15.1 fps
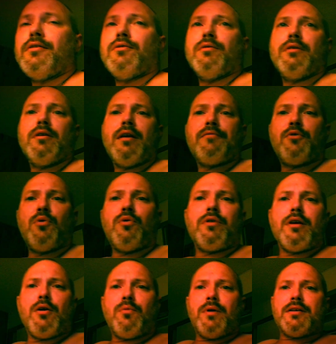know, he'll have
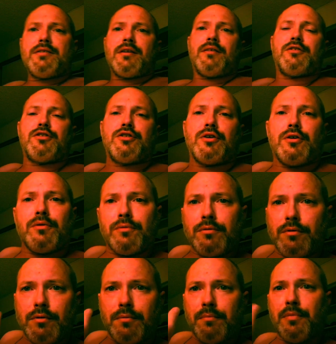Cornel West on the show,
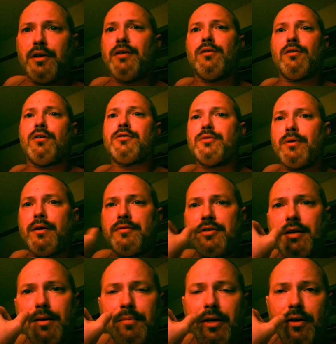but he'll also have
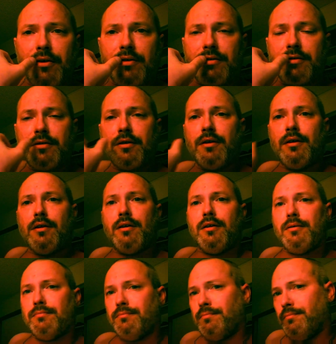Sam Harris.
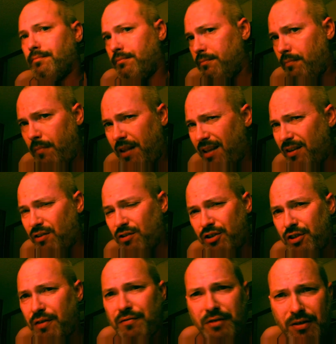He'll
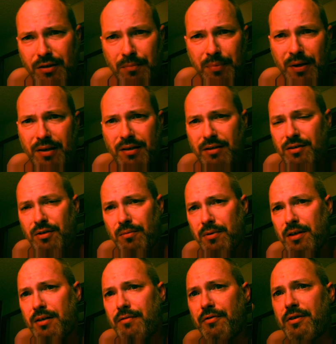shift his opinion so
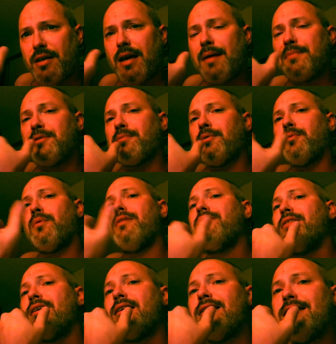many different times, but one
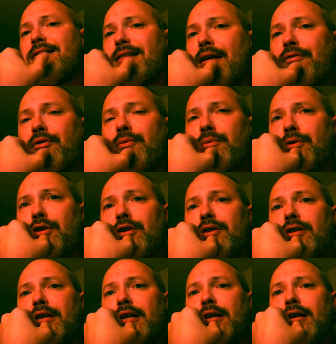thing he's never
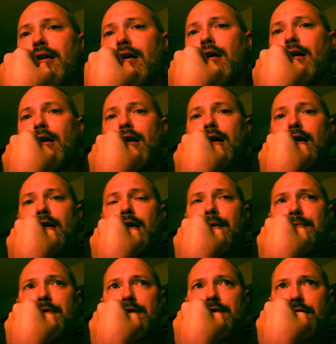really
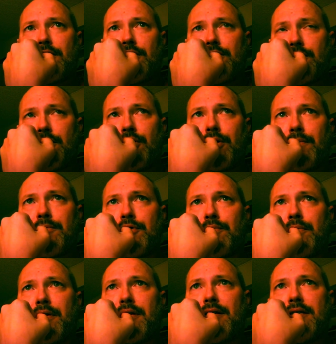come to terms
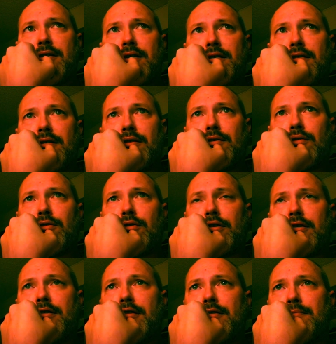with is his
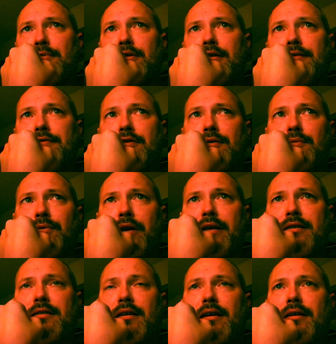beliefs in race
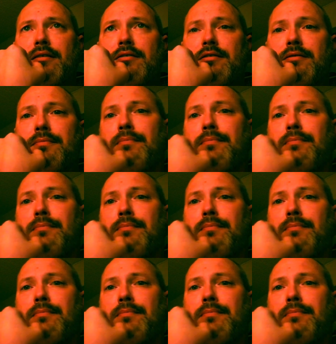science